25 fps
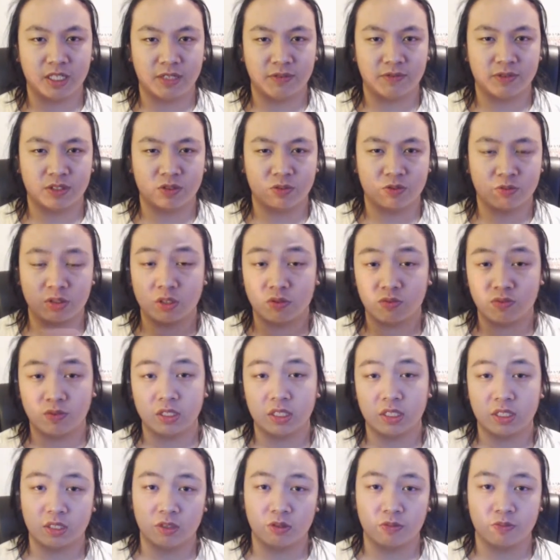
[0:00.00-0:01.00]
television, which is
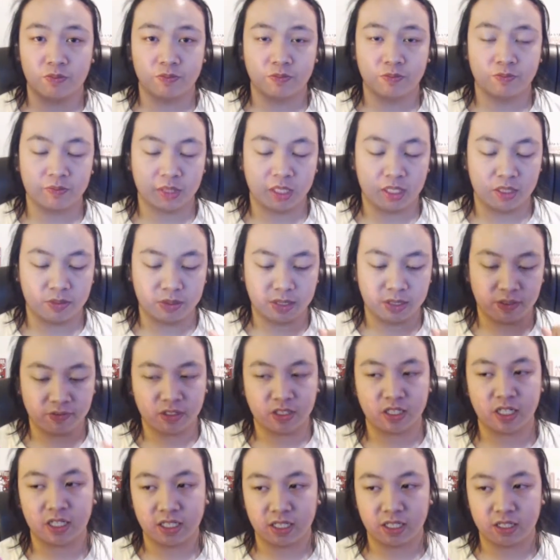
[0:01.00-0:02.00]
really dope. Definitely
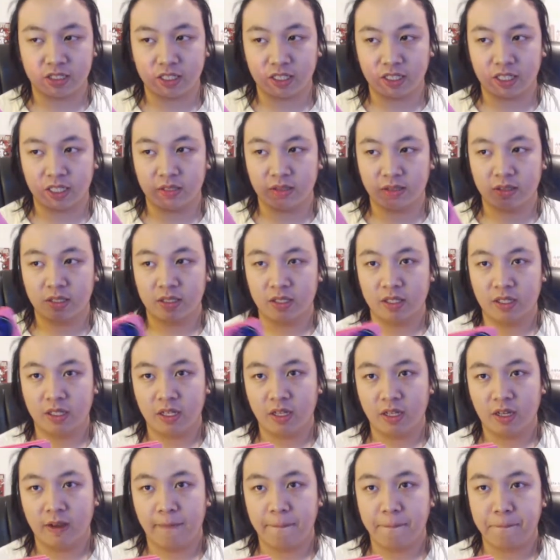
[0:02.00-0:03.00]
check it out.
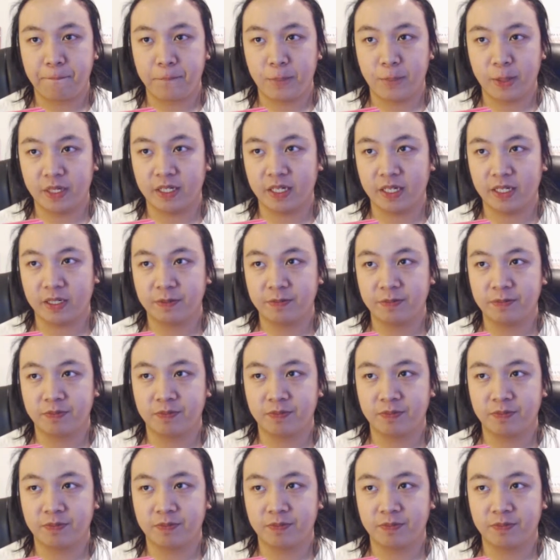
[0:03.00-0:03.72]
But yeah.